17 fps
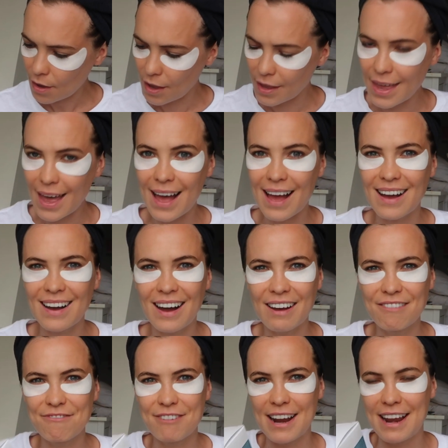Yeah,
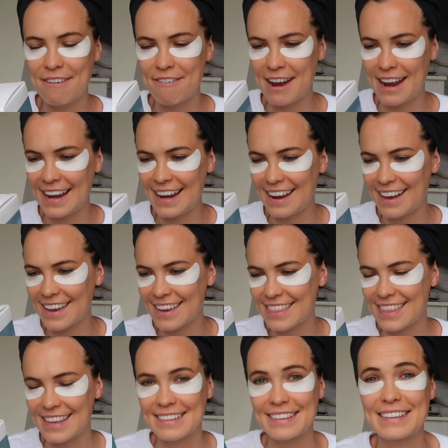I really, really
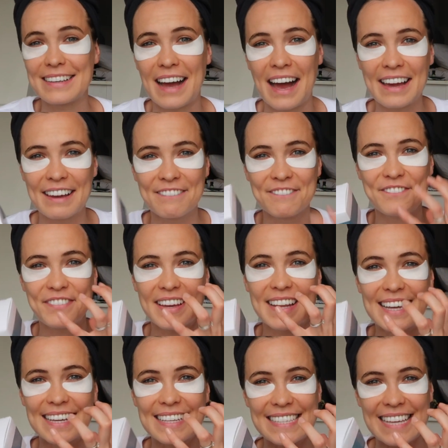like this. I can
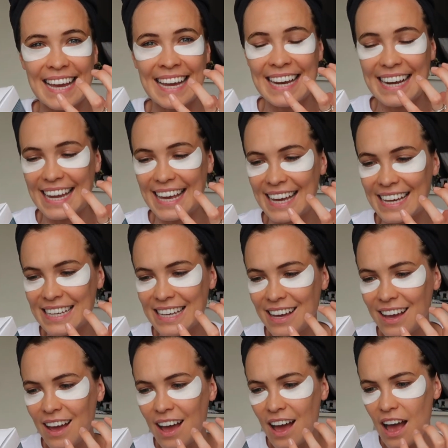feel it tingling.
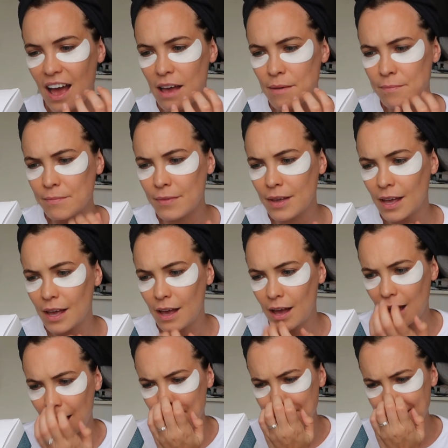
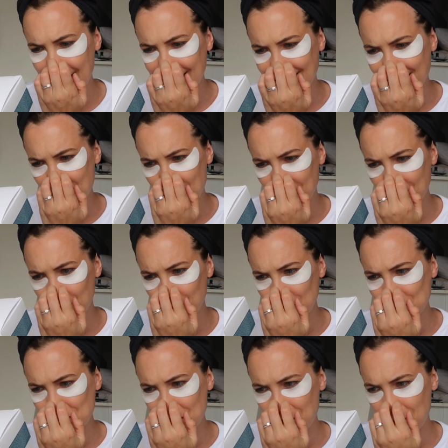I'm guessing you have to
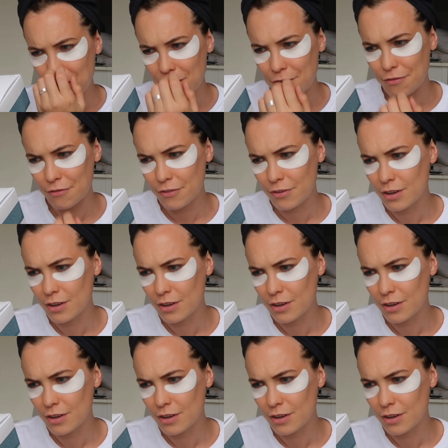wash it off.